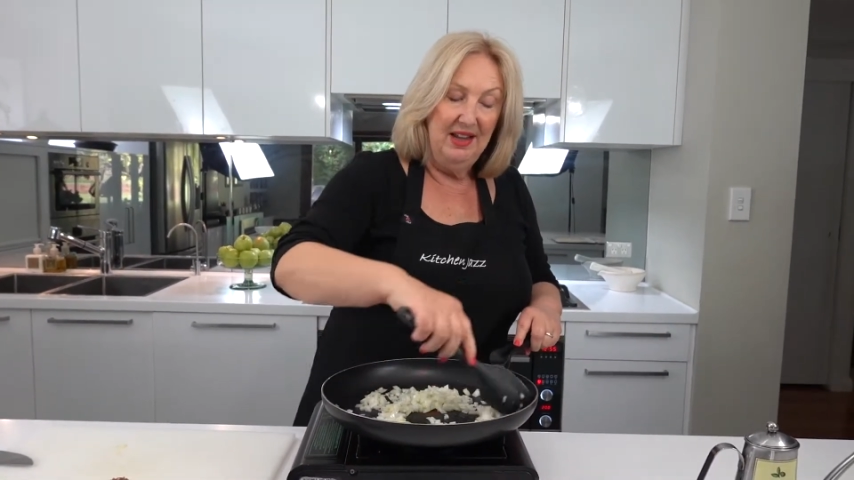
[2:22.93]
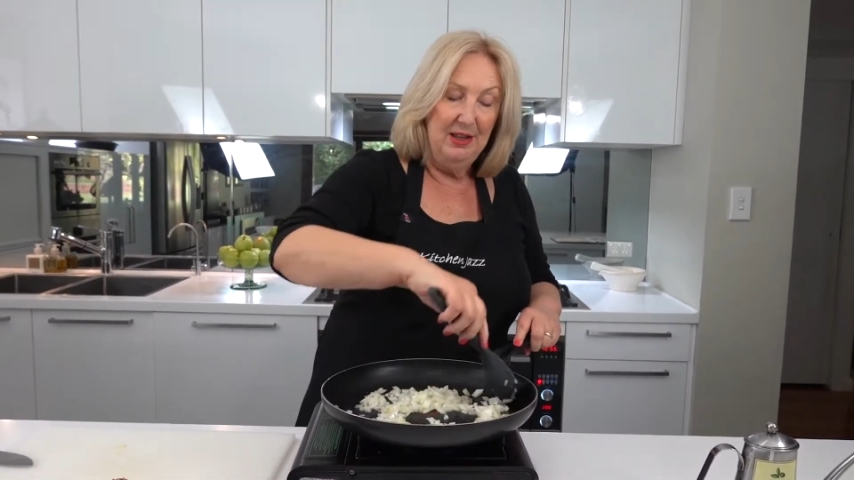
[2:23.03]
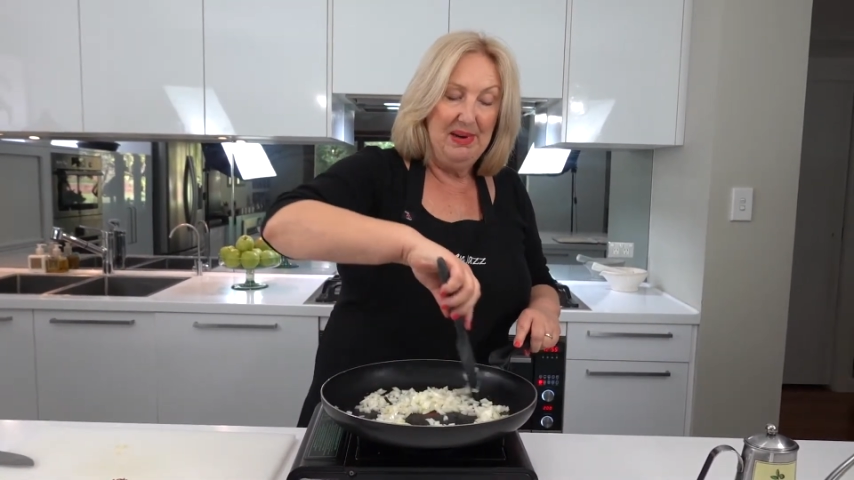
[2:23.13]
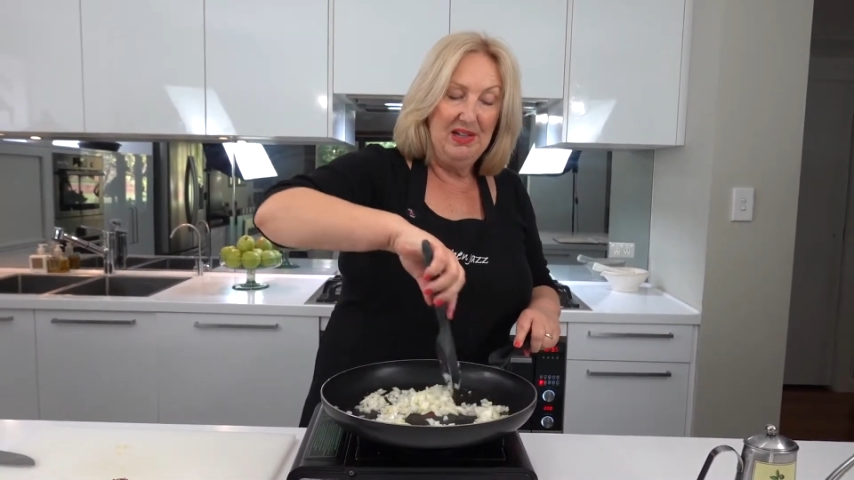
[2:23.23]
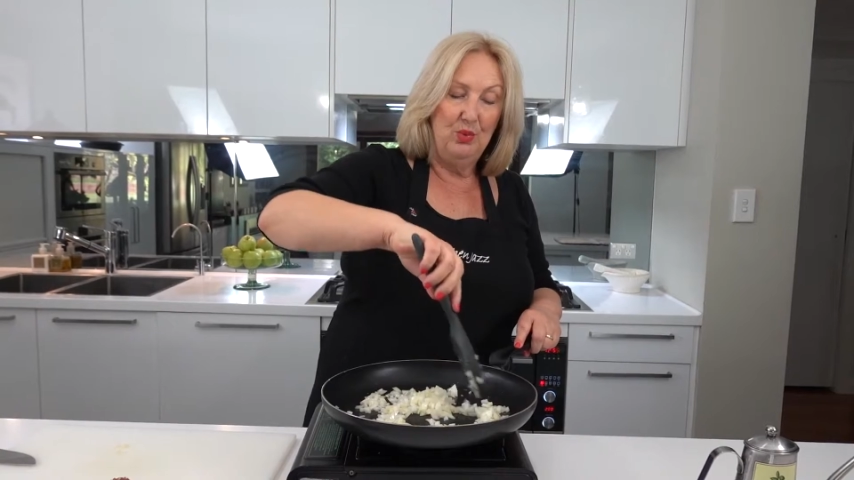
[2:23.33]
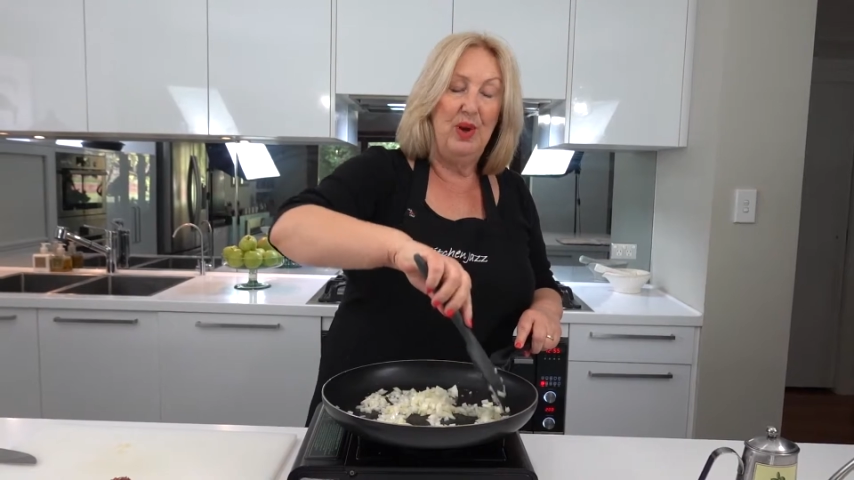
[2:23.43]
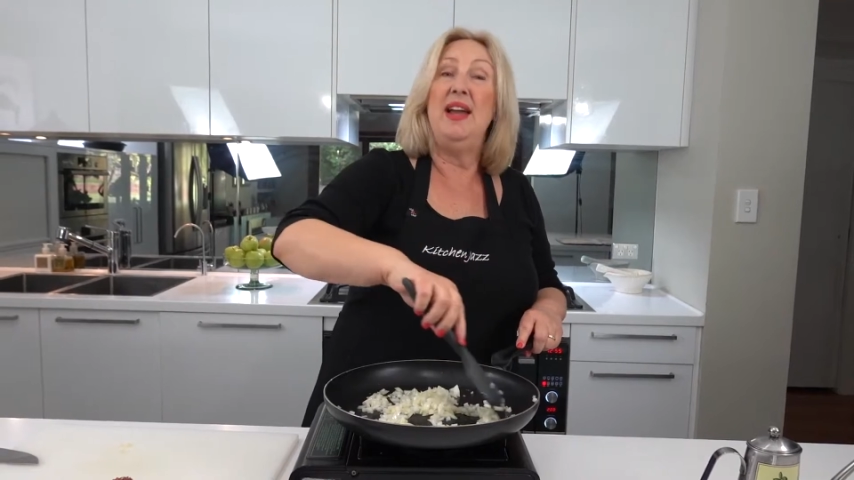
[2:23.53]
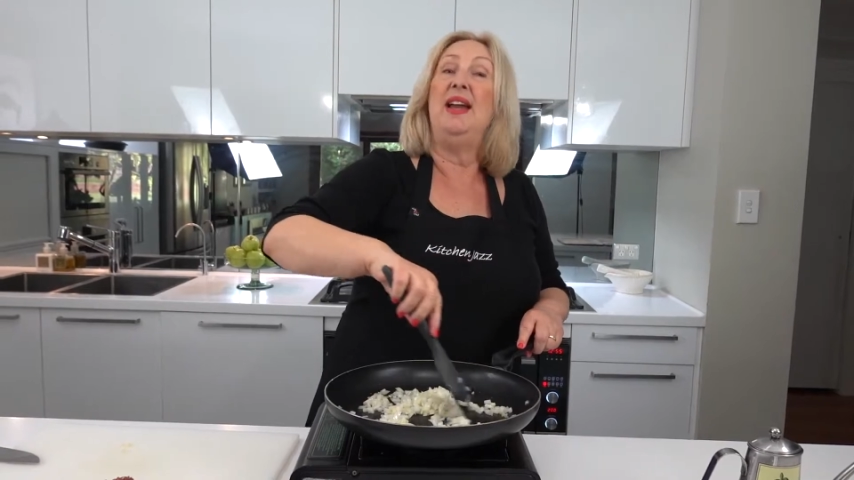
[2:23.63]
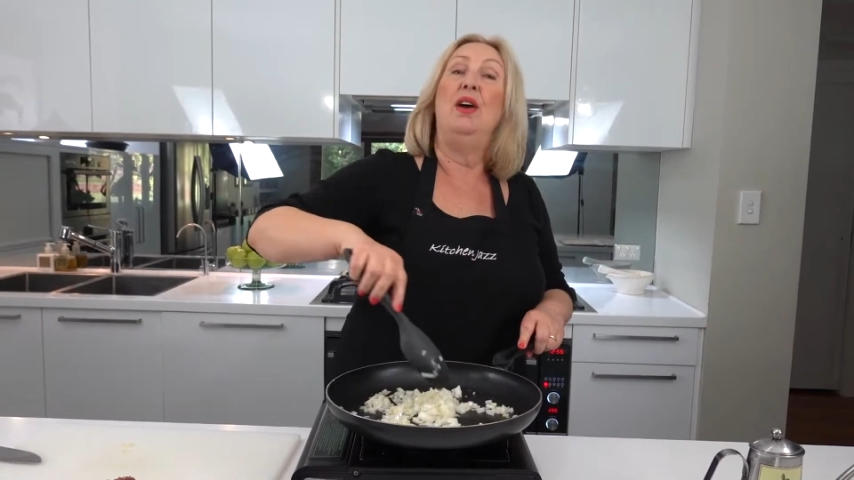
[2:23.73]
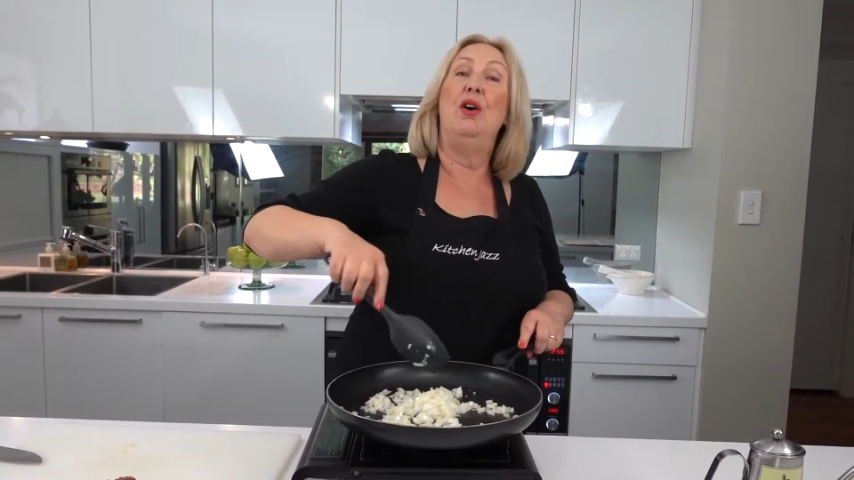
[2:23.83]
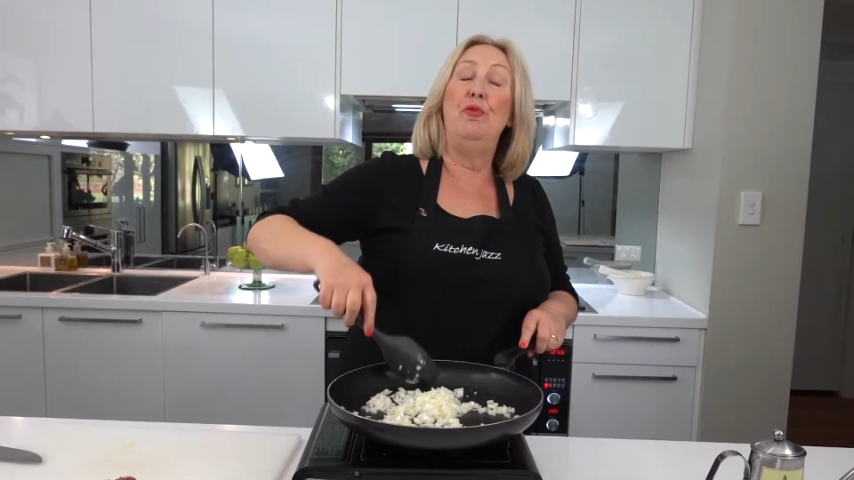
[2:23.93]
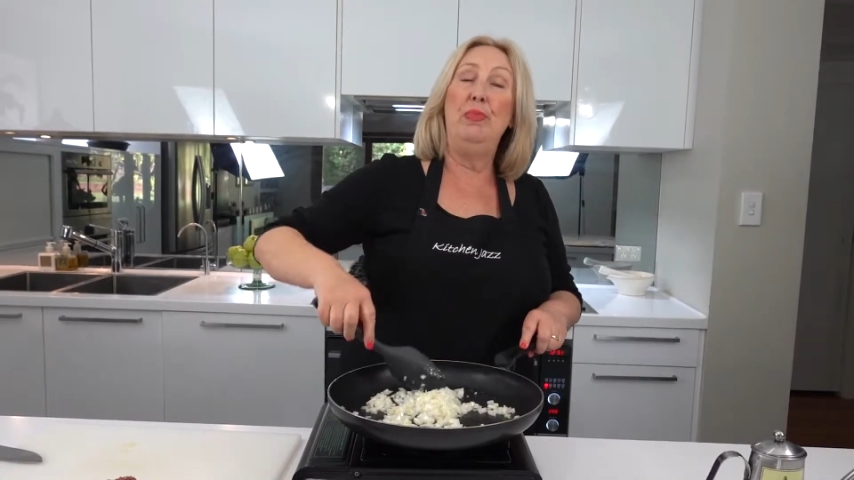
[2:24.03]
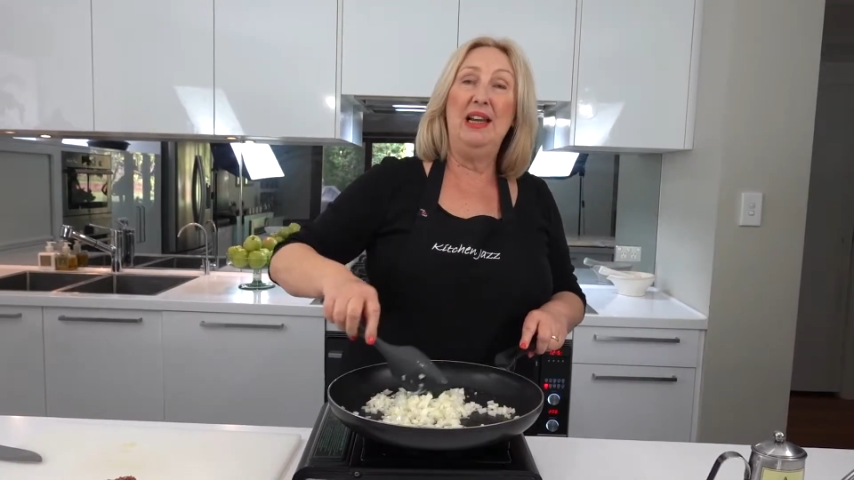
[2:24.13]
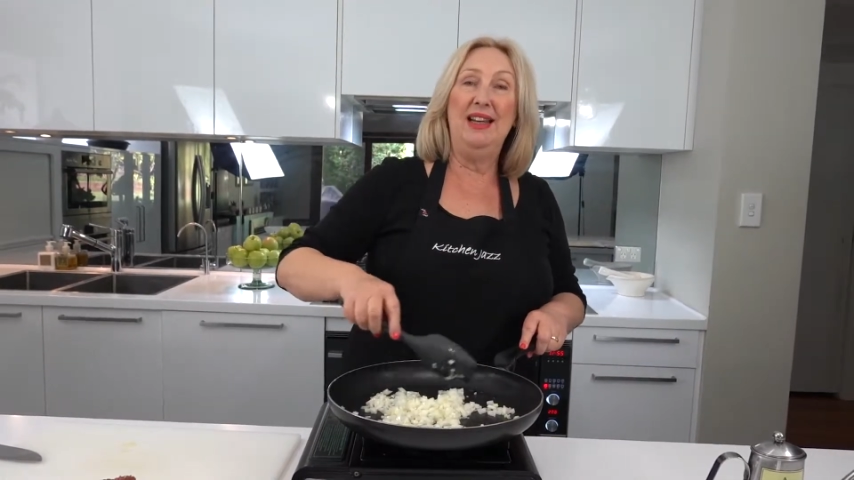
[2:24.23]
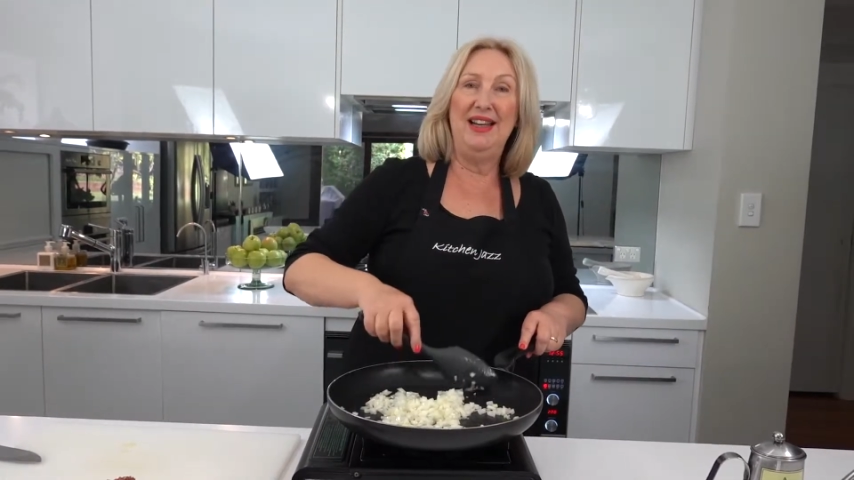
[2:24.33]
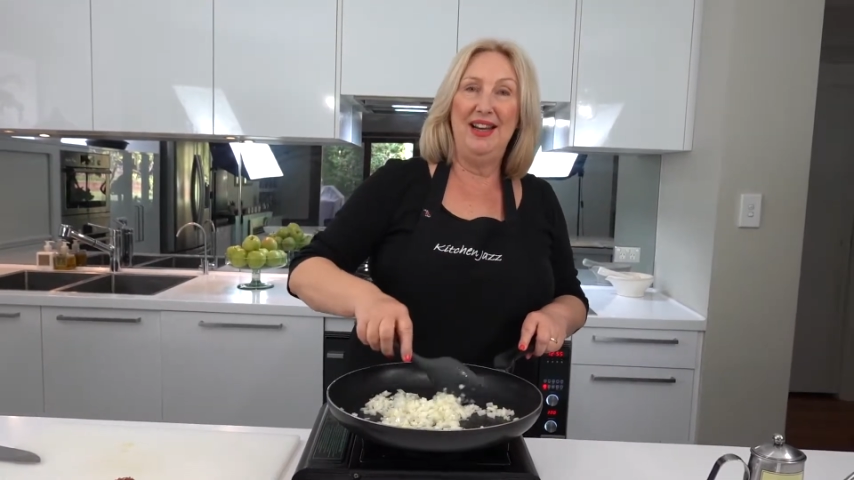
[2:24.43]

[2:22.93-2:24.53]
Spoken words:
the best way of peeling